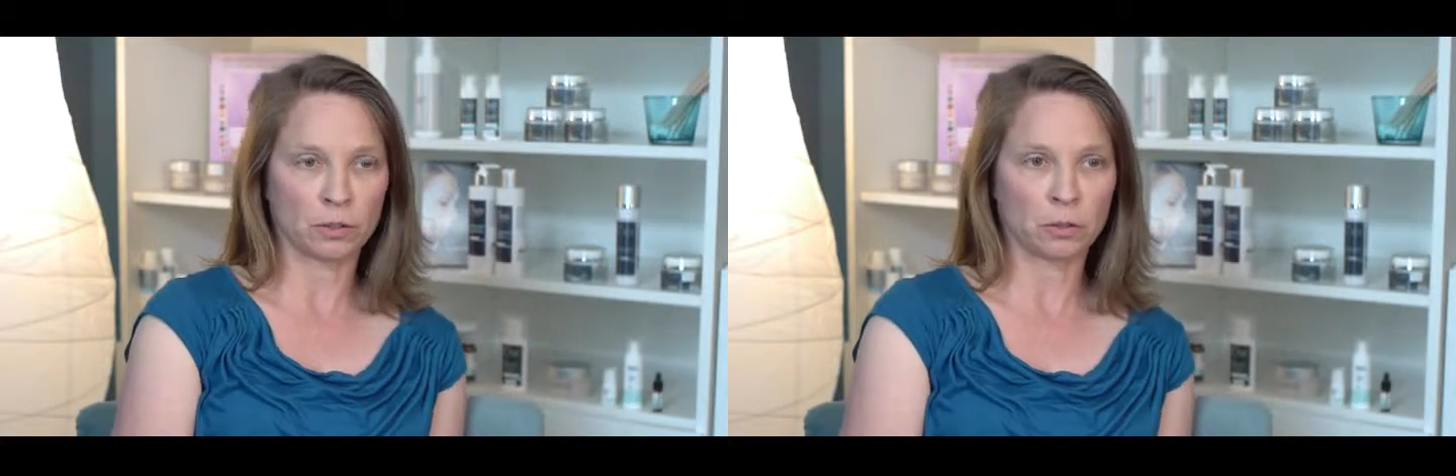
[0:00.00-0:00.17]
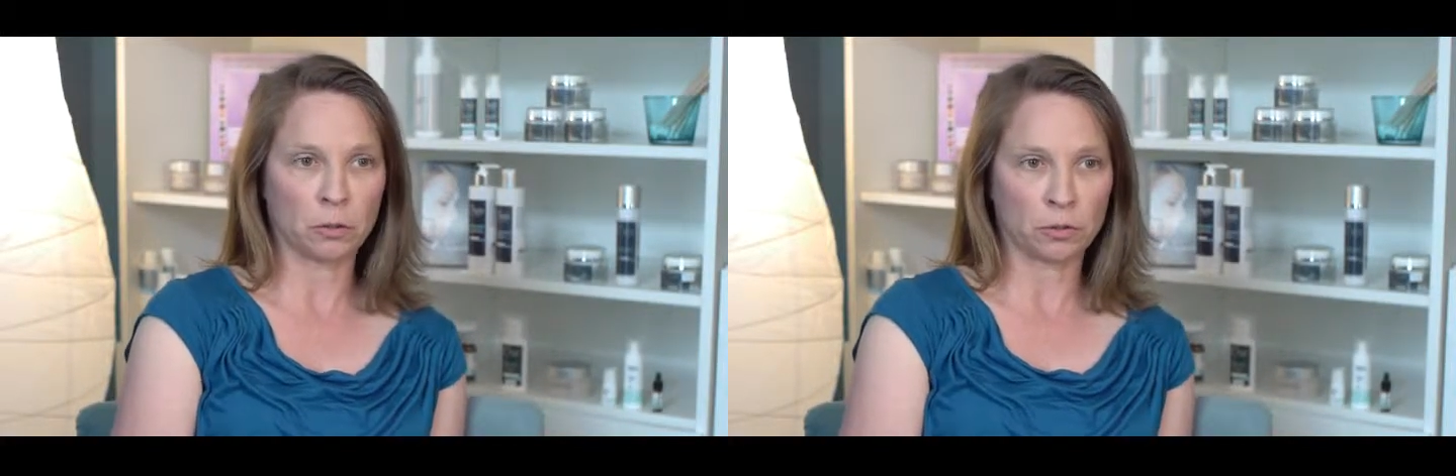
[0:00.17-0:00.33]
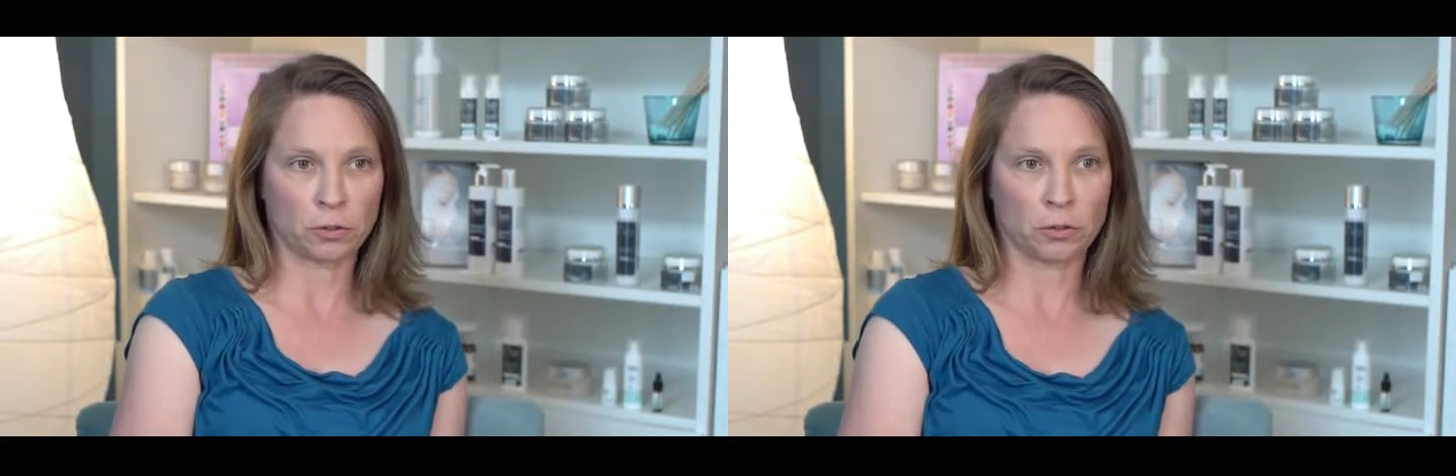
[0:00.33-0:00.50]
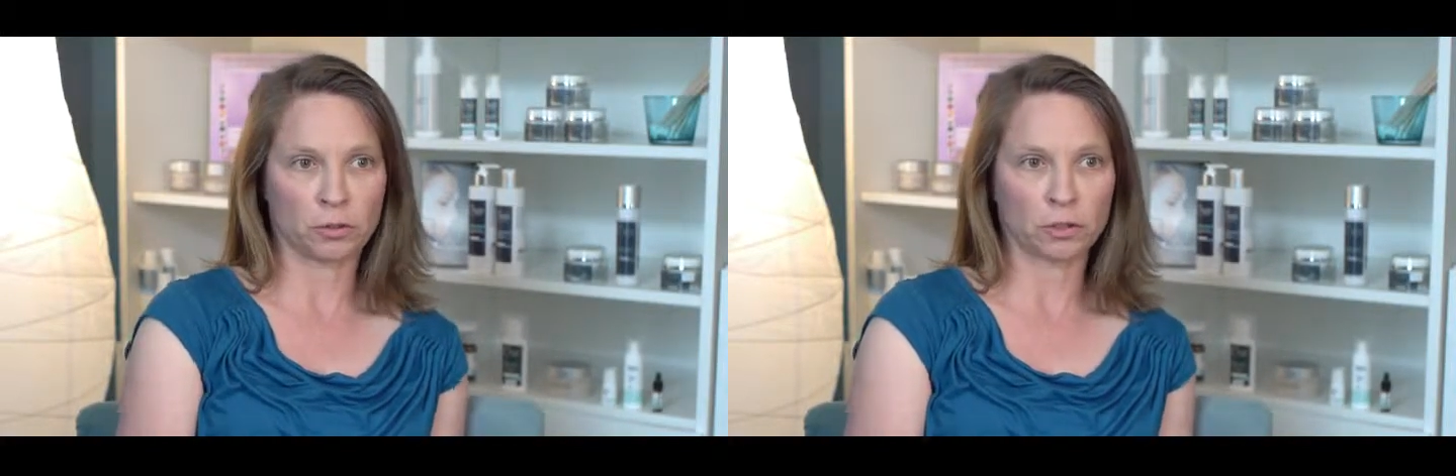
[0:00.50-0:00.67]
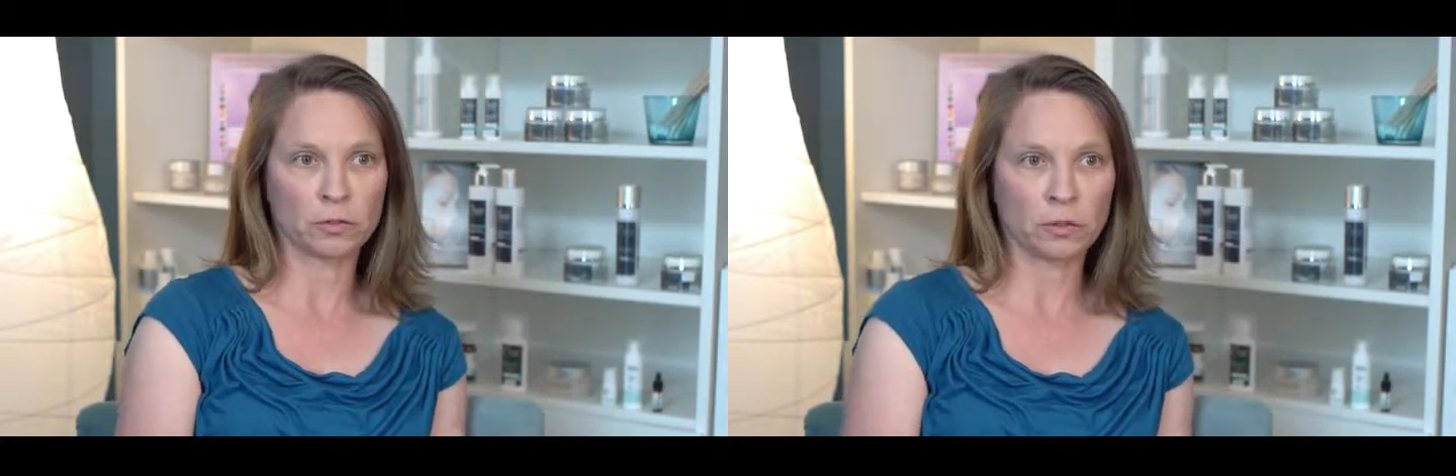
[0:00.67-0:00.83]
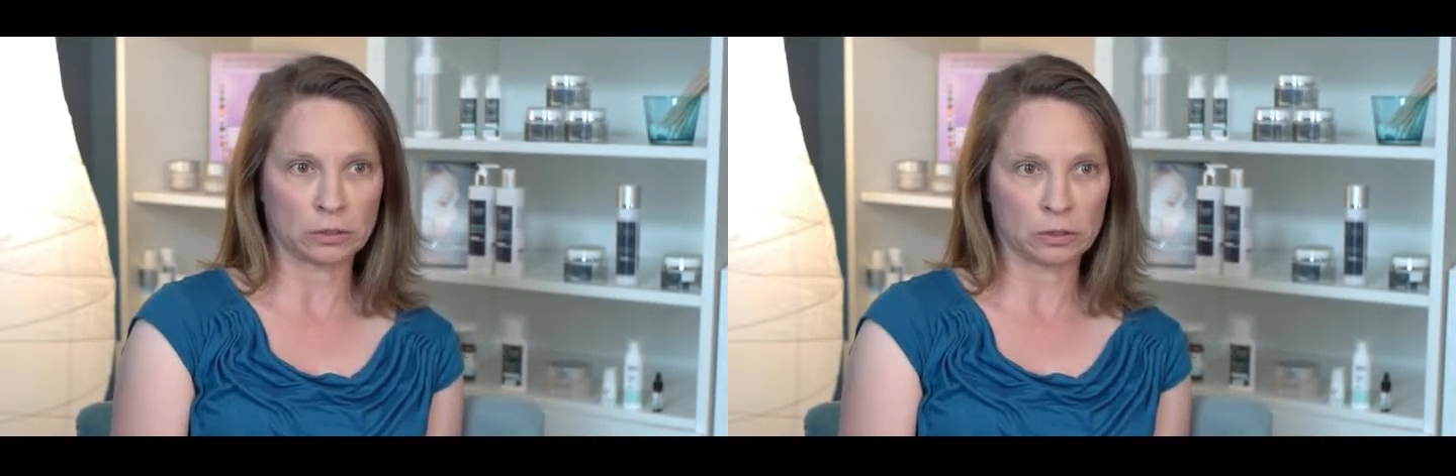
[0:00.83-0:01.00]
sclero
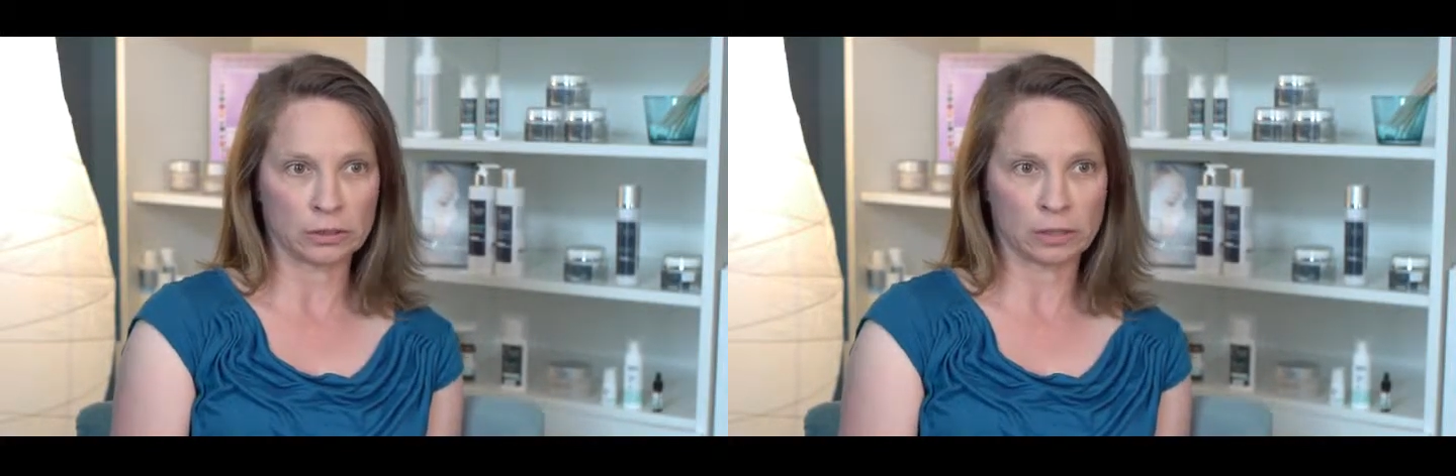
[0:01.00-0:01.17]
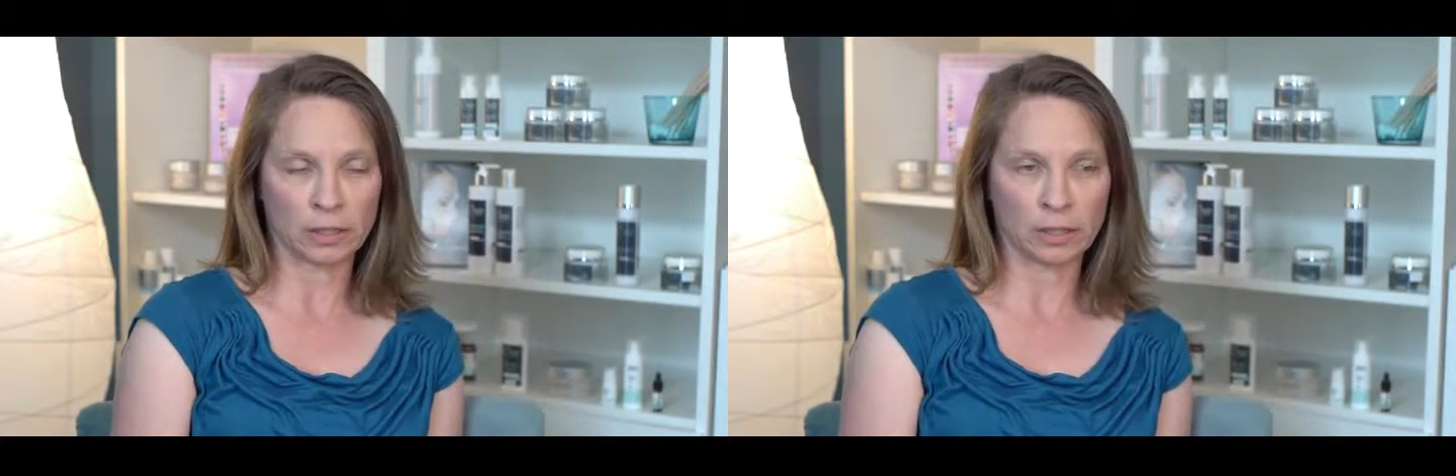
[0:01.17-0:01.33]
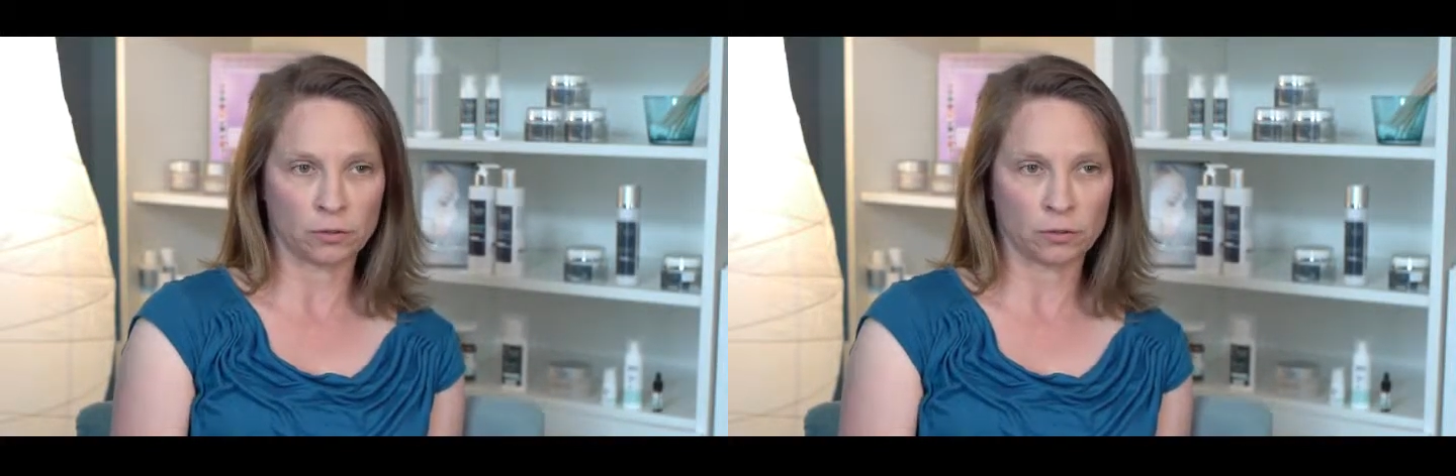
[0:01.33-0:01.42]
versus laser,